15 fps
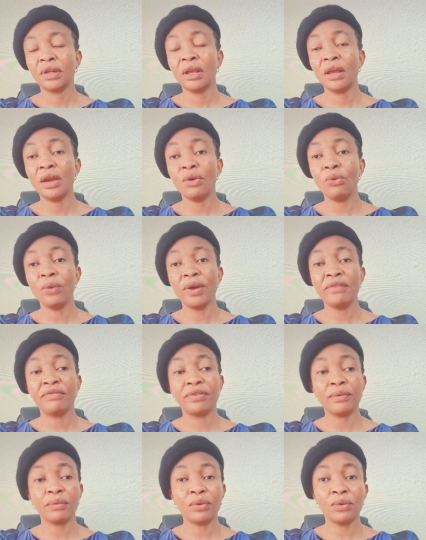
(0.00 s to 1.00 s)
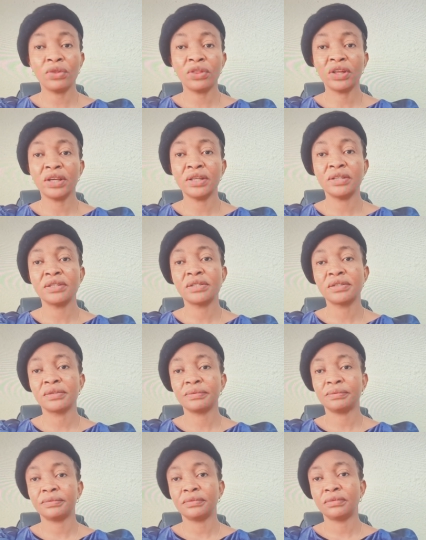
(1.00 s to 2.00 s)
away from good things.
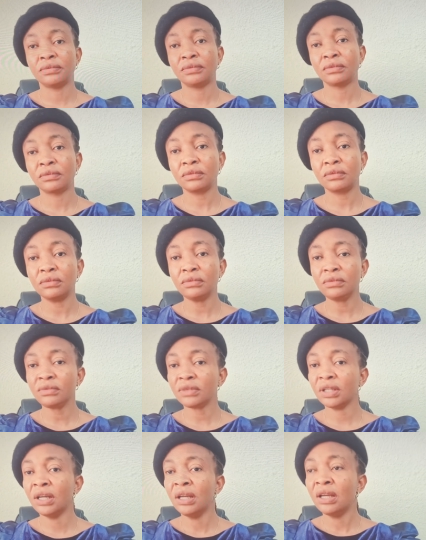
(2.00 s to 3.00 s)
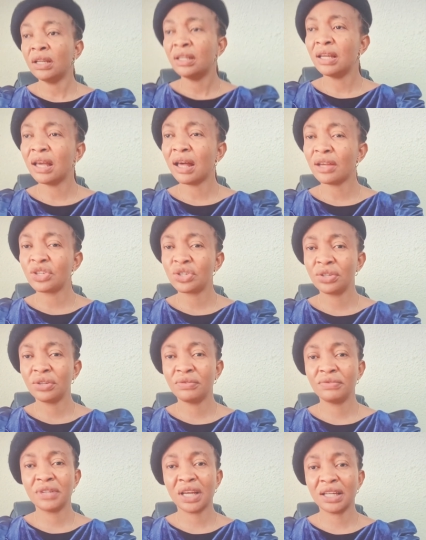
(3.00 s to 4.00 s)
They have
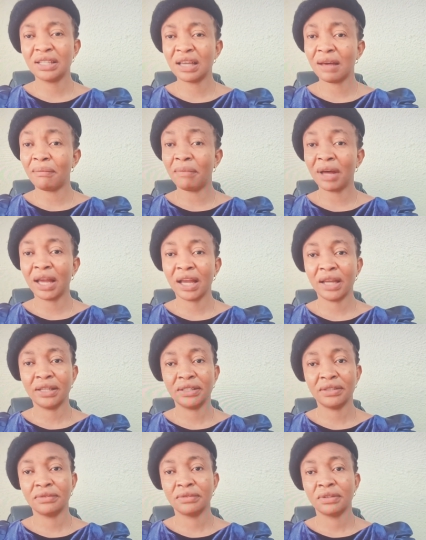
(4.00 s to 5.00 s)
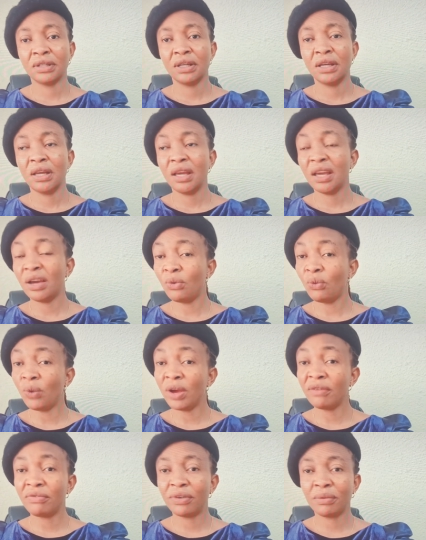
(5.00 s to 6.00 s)
shifted their mind
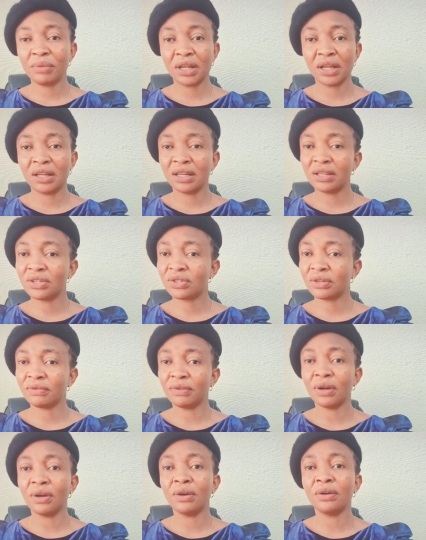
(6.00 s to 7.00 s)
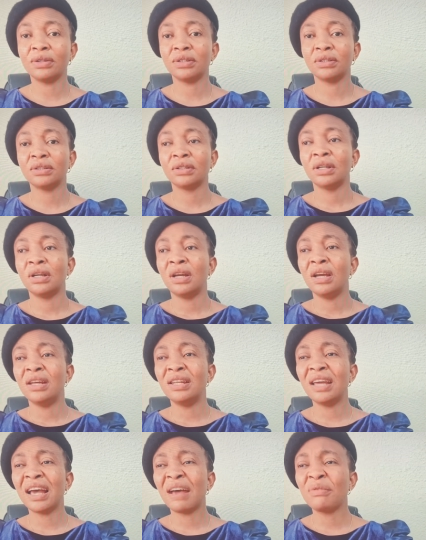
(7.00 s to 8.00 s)
away from the things of God.
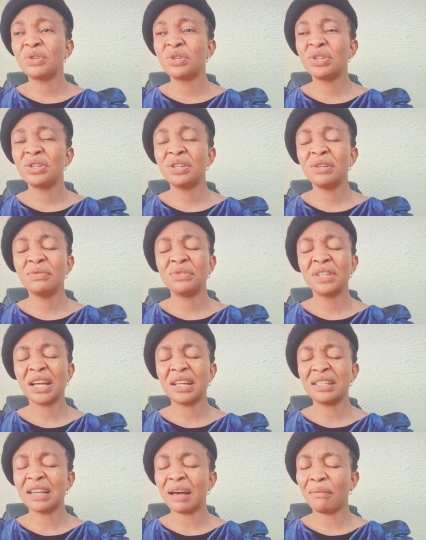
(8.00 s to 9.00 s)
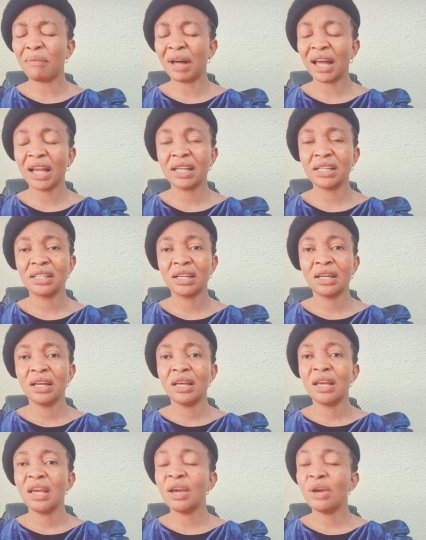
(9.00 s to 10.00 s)
They have shifted their mind
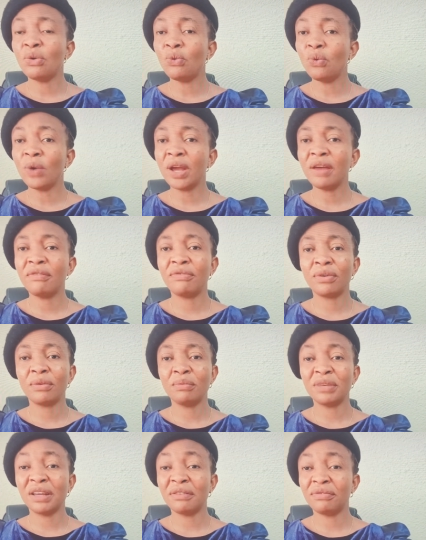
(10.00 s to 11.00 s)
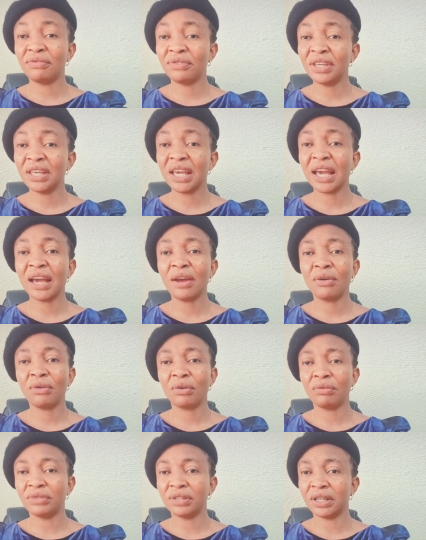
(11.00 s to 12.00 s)
away from the fear
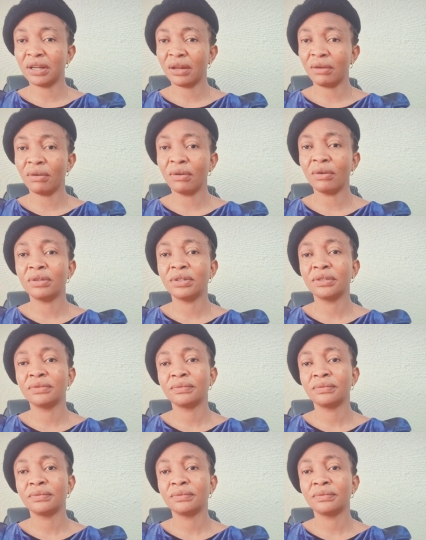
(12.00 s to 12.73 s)
of the Lord.